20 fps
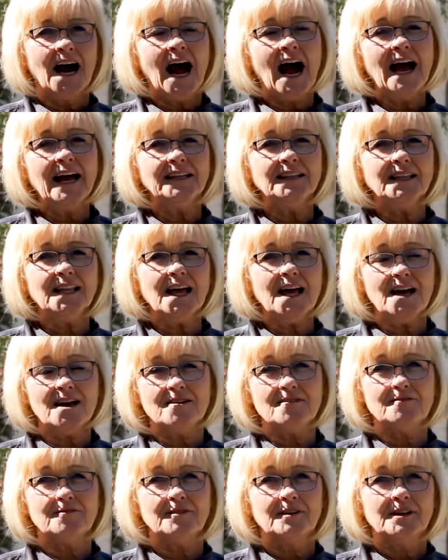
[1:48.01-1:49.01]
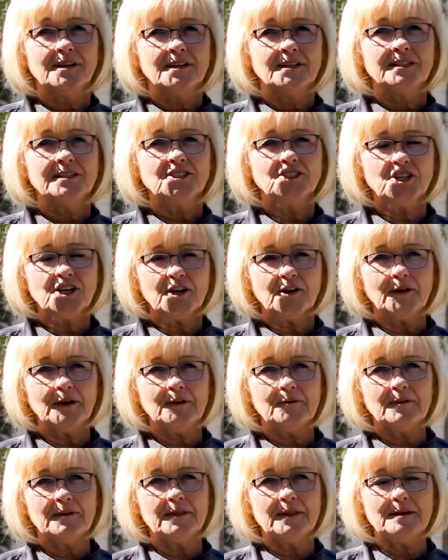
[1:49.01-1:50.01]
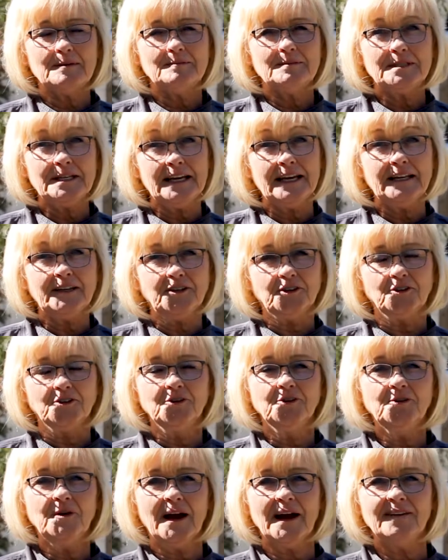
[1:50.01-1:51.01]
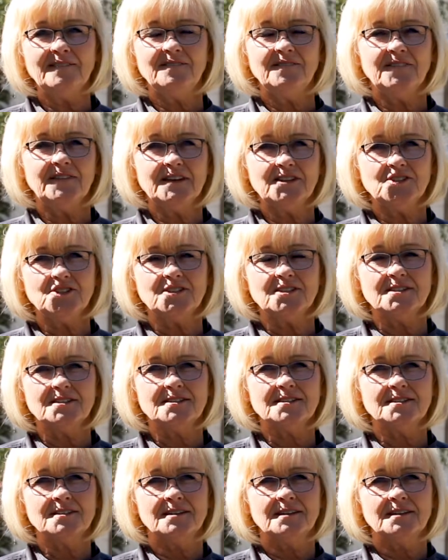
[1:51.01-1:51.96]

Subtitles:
I love sharing with them Daniel, who had visions,